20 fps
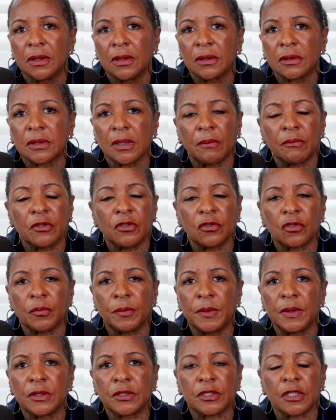Some of you could
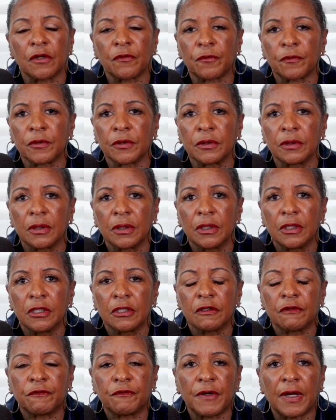be suffering
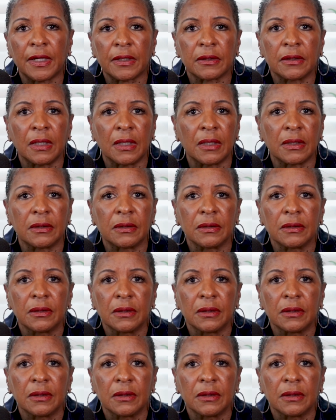the fact that,